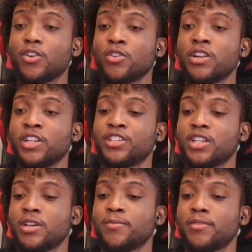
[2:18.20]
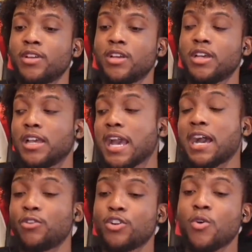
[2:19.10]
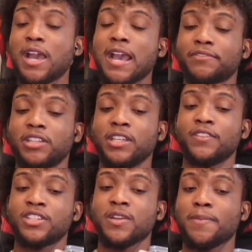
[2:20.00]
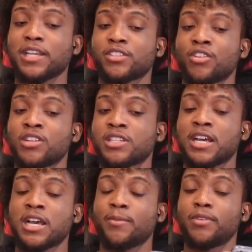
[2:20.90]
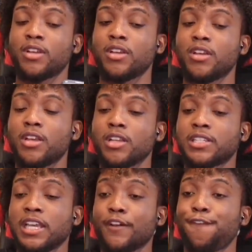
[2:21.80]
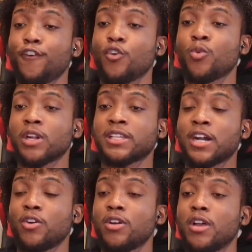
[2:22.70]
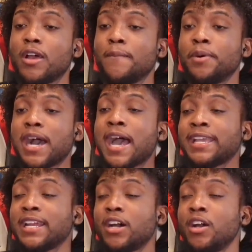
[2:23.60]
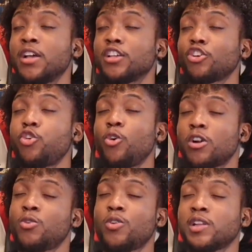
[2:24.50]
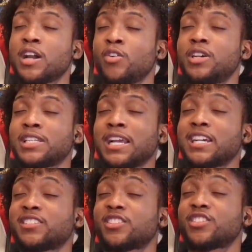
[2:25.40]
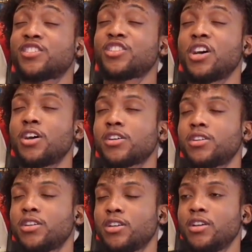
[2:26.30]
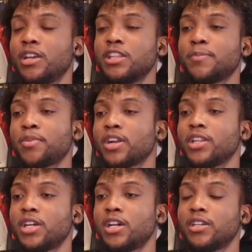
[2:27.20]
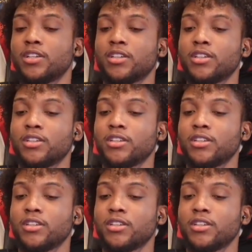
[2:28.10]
I go to the gym, I'll know I have to leave the gym by a certain time to get a full workout, but I get a quarter worked out because I got stuck in the parking lot.